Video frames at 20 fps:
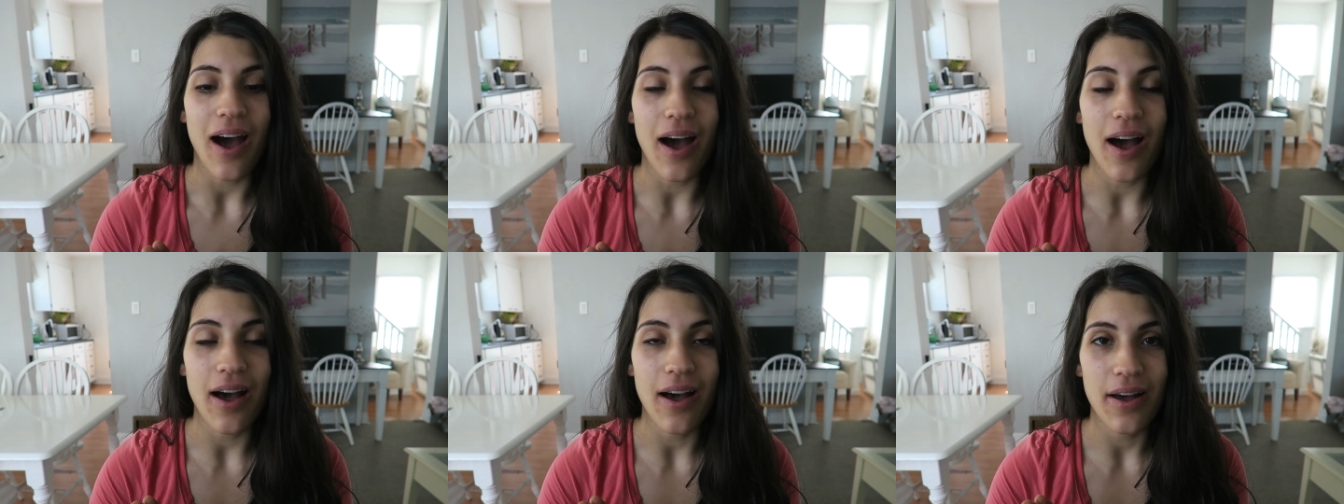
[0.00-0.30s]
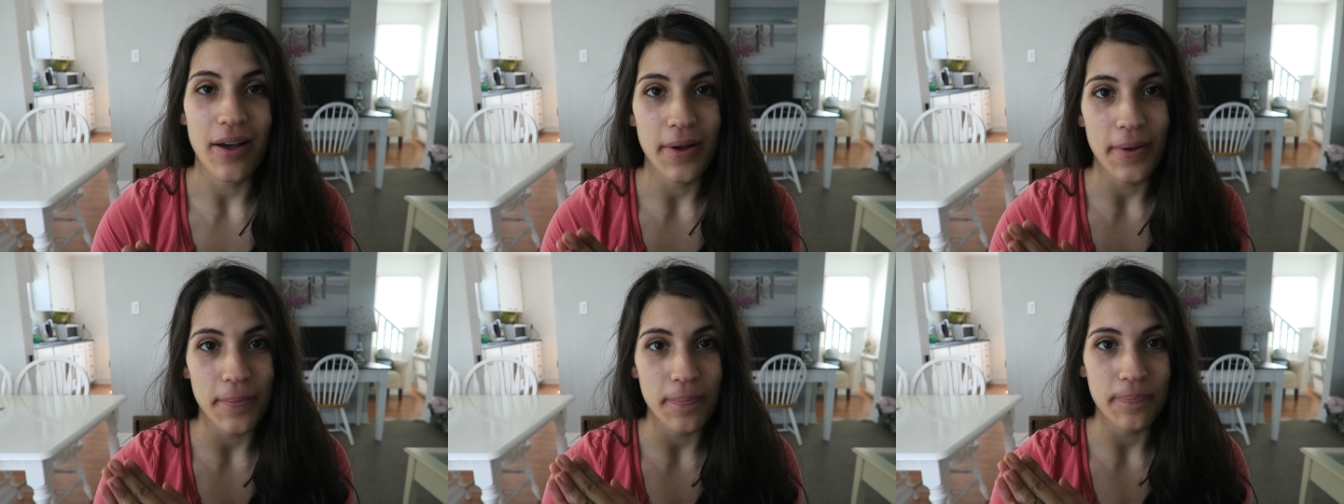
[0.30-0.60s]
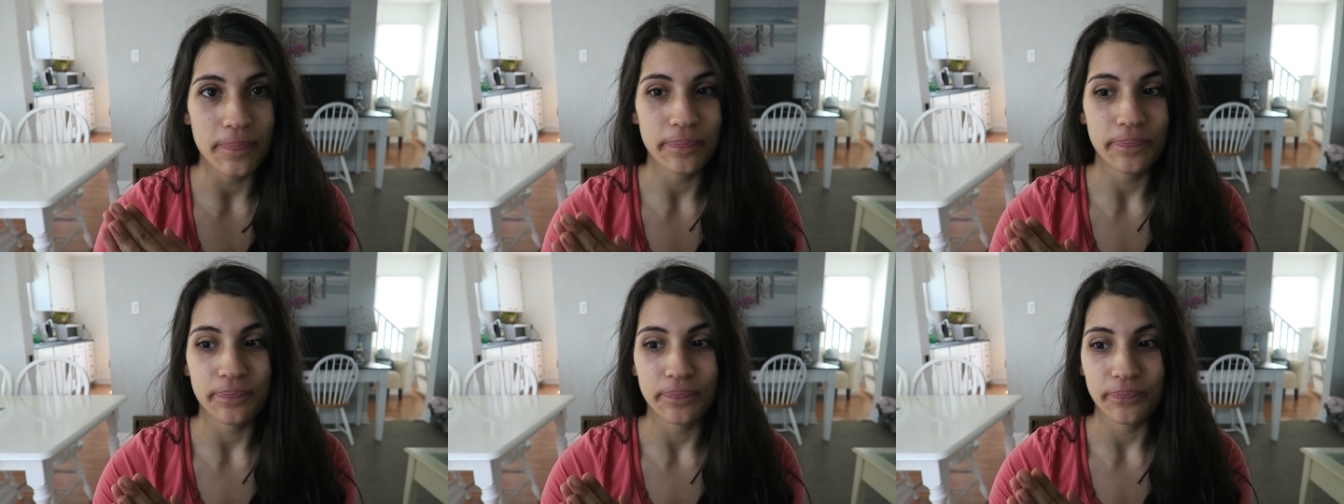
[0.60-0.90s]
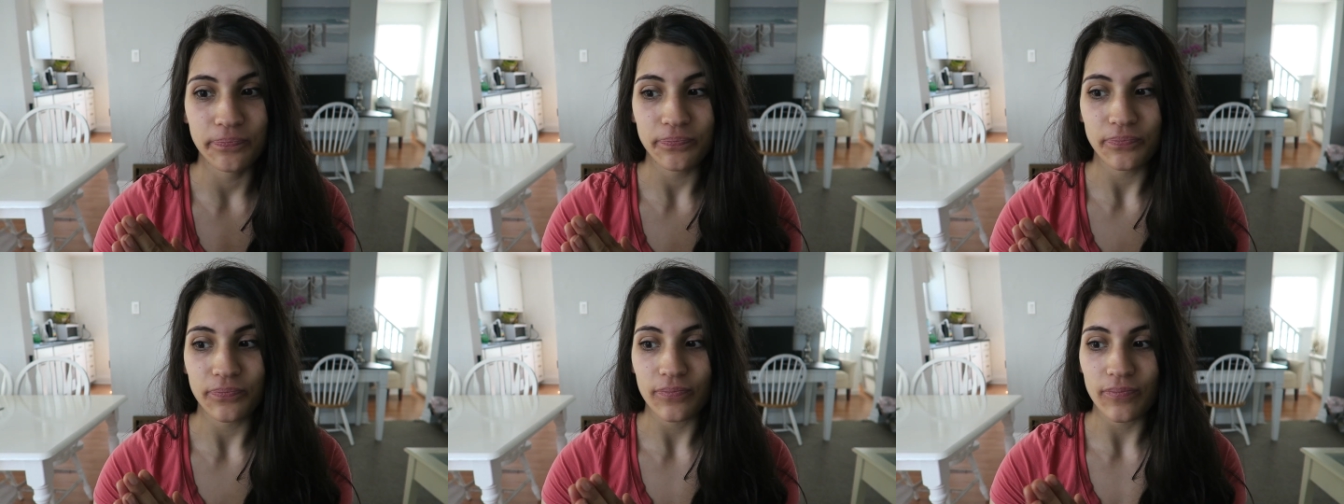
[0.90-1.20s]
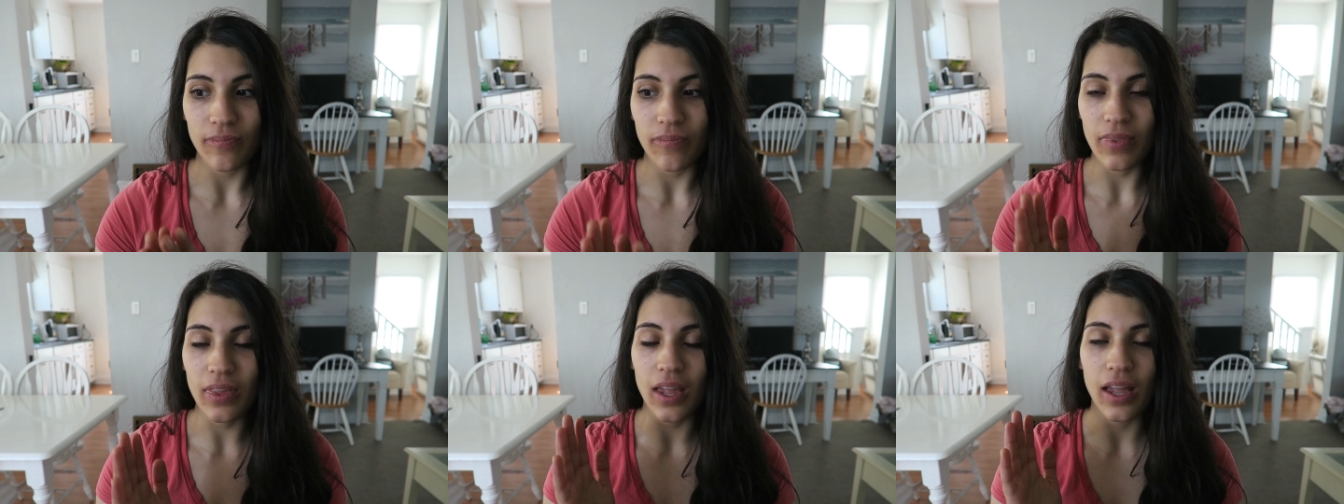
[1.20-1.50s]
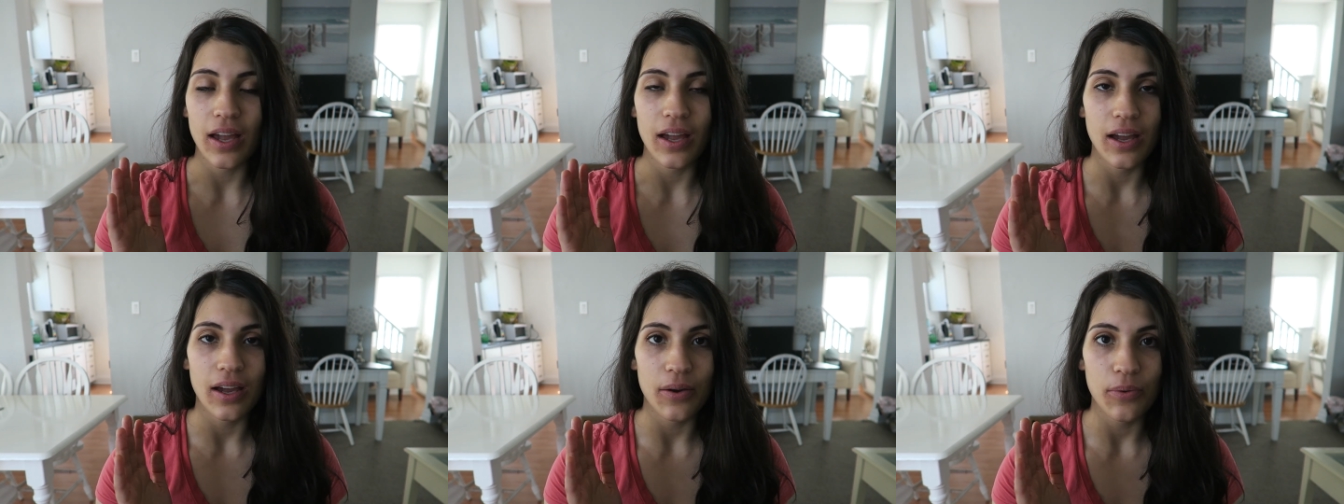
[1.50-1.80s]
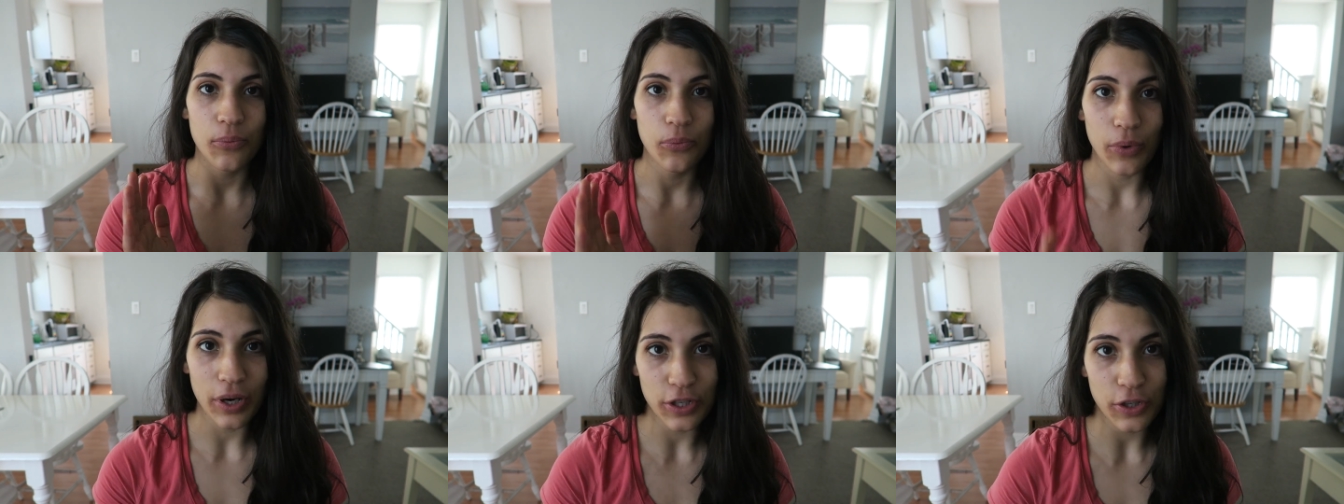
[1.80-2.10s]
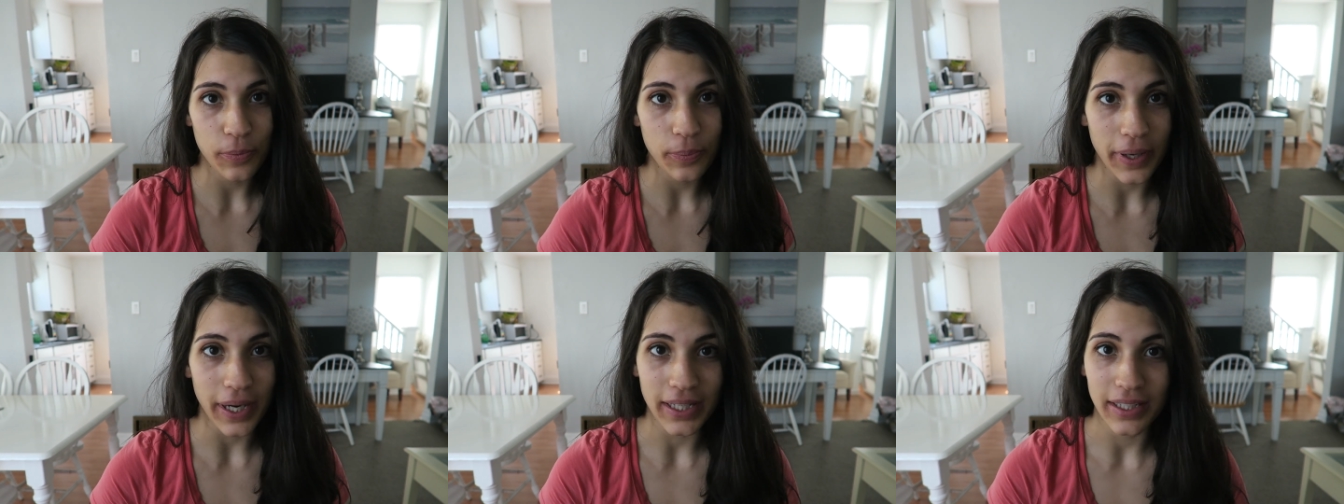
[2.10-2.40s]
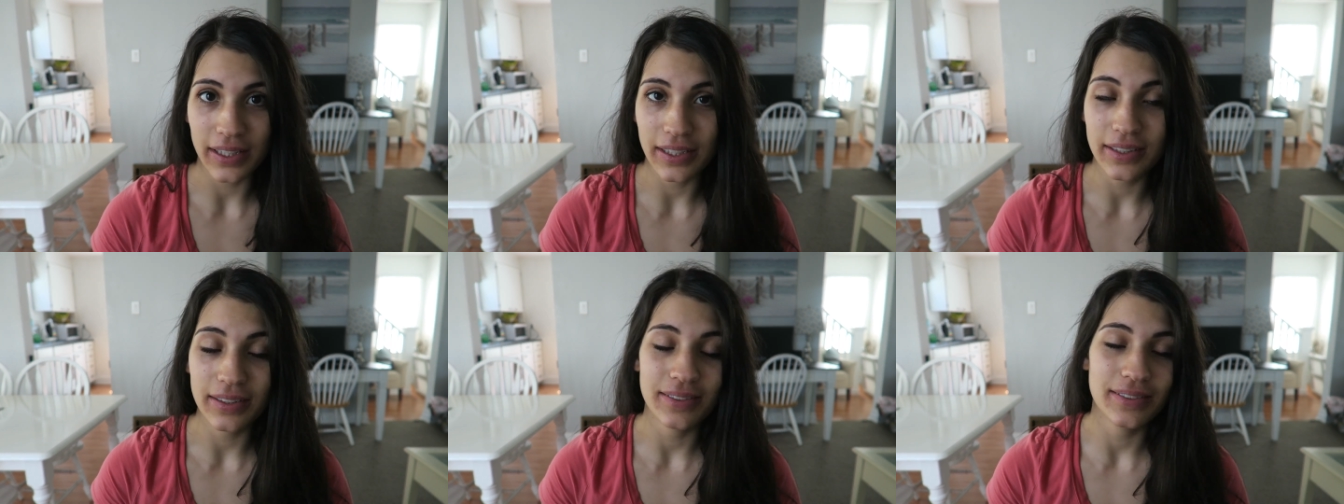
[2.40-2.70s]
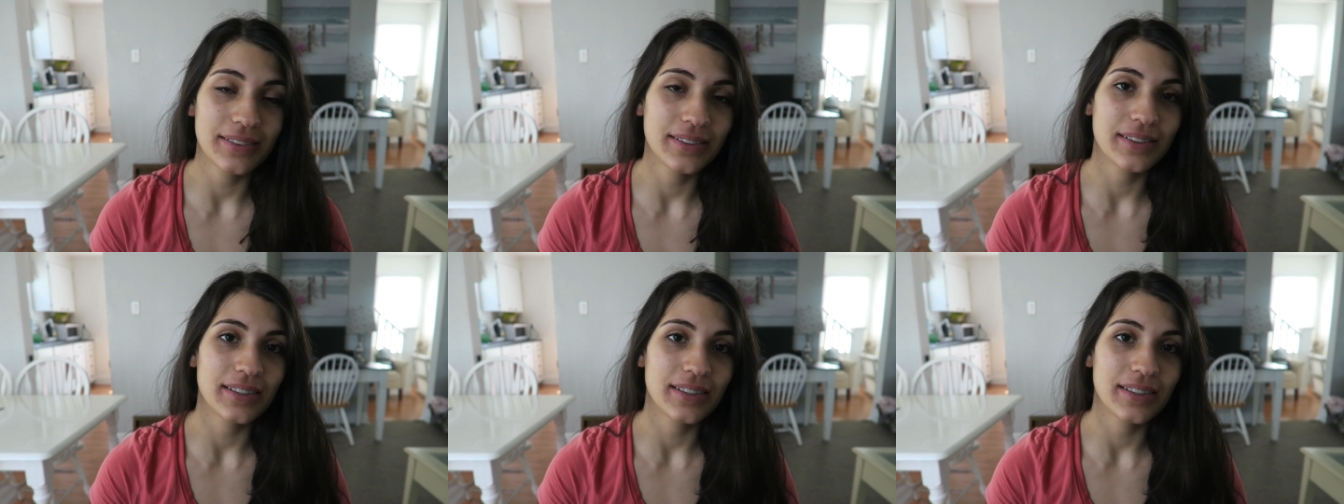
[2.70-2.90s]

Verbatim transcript: Um, when you're pregnant,